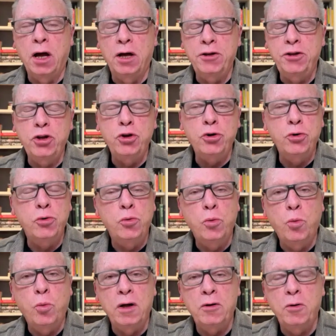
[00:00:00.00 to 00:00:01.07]
you.
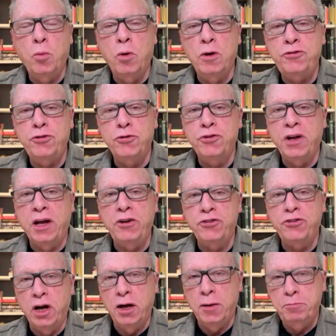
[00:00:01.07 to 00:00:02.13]
What's your day
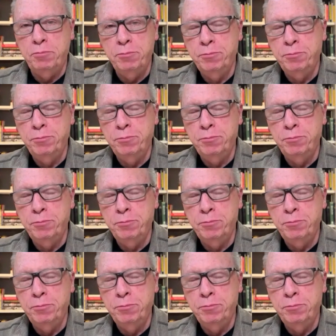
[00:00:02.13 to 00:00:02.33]
job?